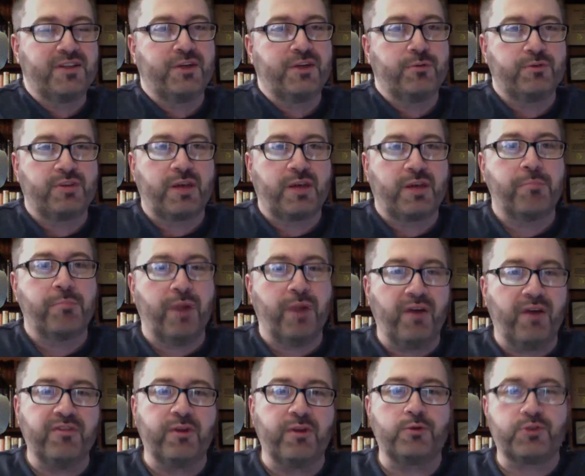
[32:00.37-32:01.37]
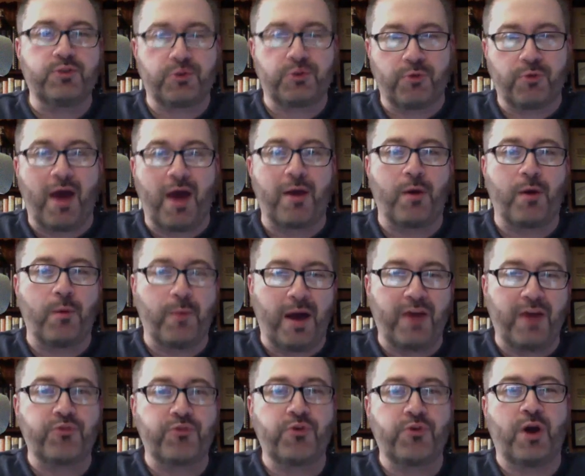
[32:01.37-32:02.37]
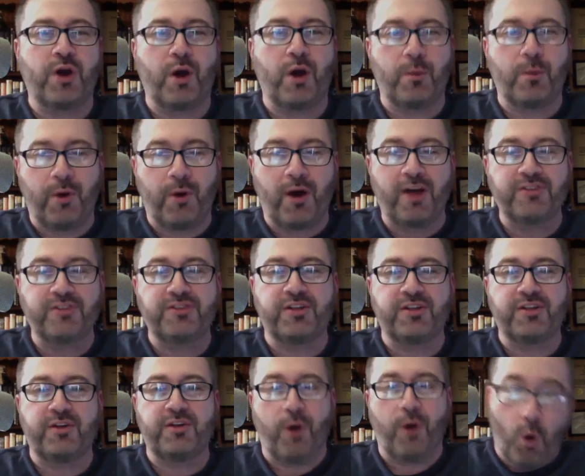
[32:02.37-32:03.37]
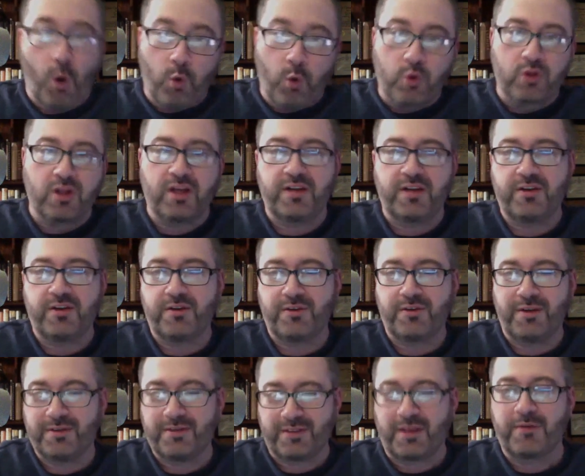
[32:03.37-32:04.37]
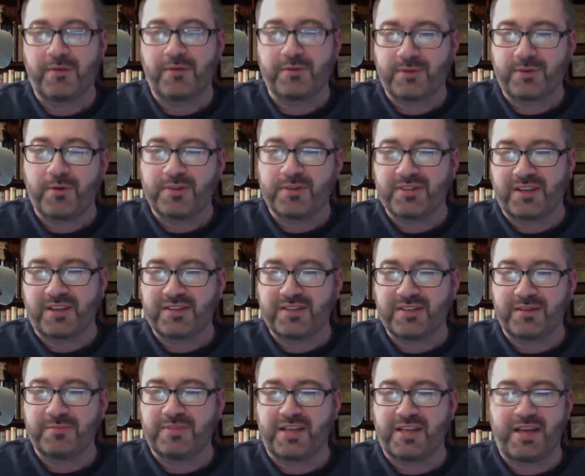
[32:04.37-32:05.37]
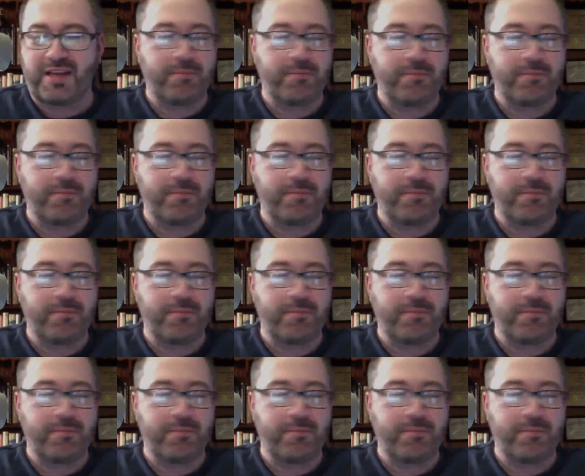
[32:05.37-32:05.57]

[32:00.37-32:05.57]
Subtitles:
It was like Buffalo, Toronto, Montreal, Boston, Oakland, or it was always like some team.